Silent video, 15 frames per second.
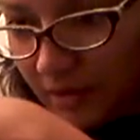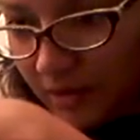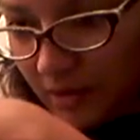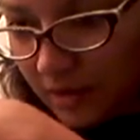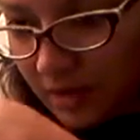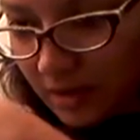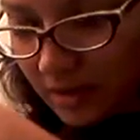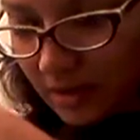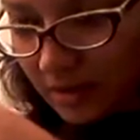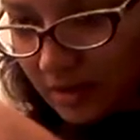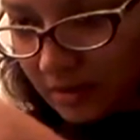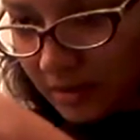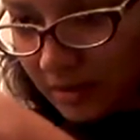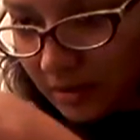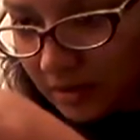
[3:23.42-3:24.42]

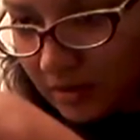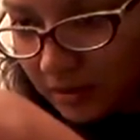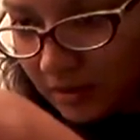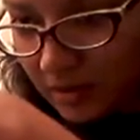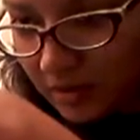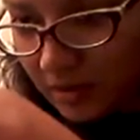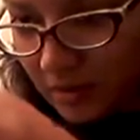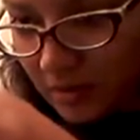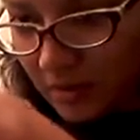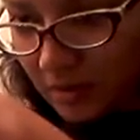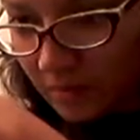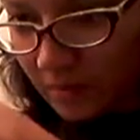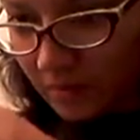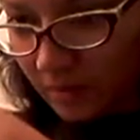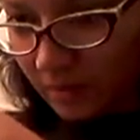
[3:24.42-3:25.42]
and it is
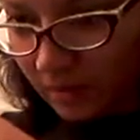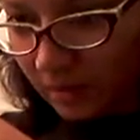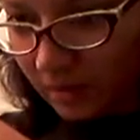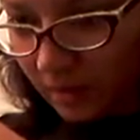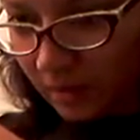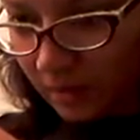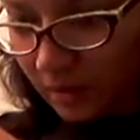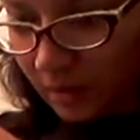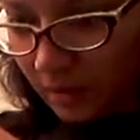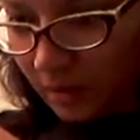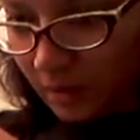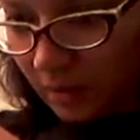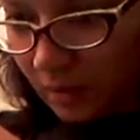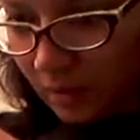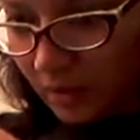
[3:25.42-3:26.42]
so
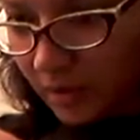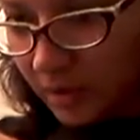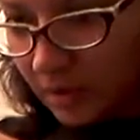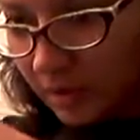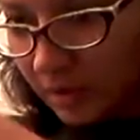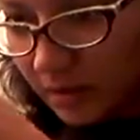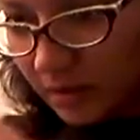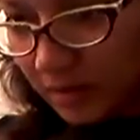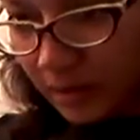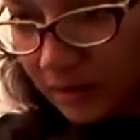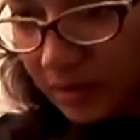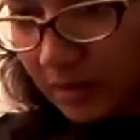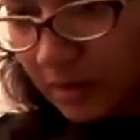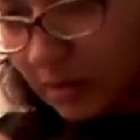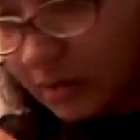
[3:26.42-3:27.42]
weird
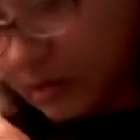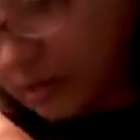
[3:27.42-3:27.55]
looking.